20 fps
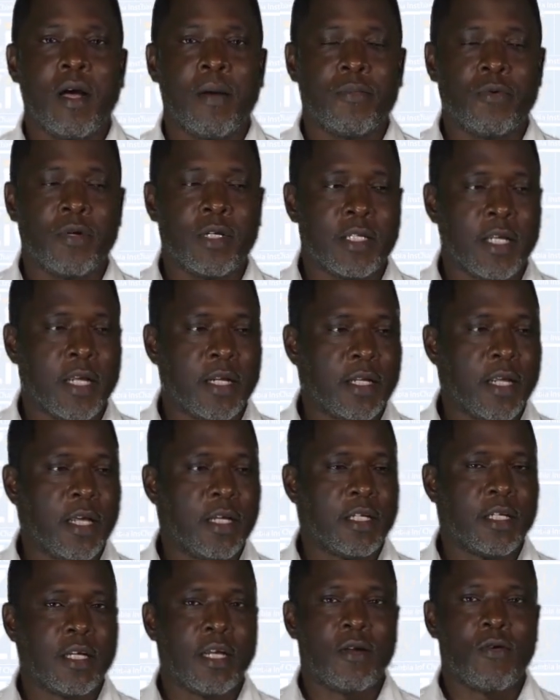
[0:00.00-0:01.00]

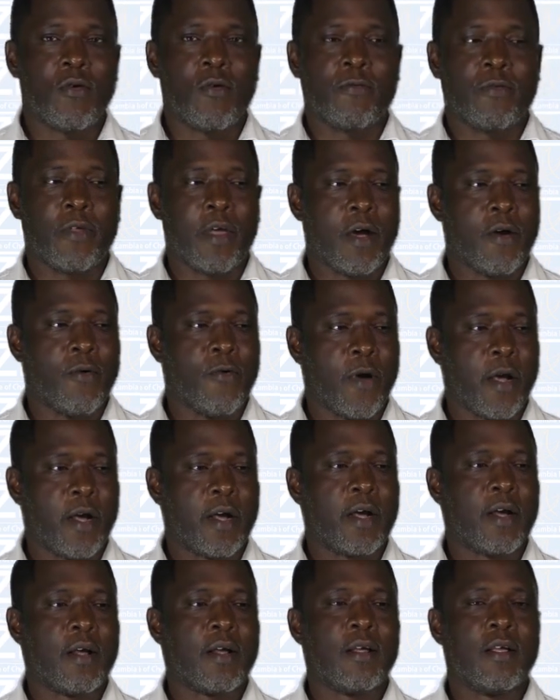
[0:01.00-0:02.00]
presentation of their
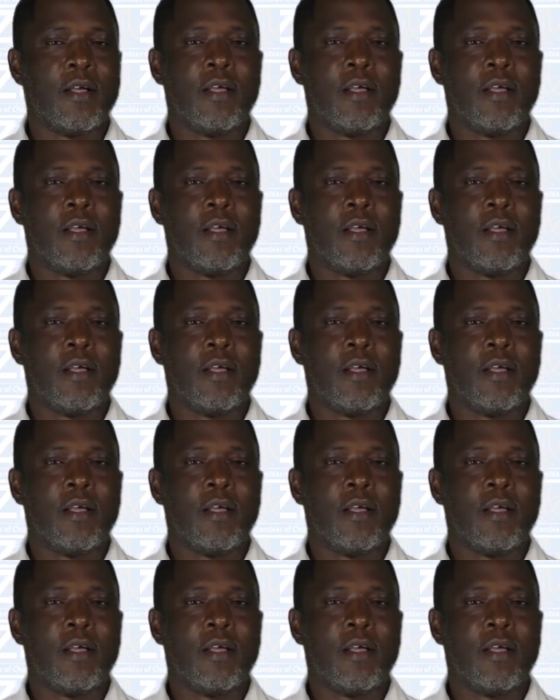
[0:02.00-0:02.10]
work.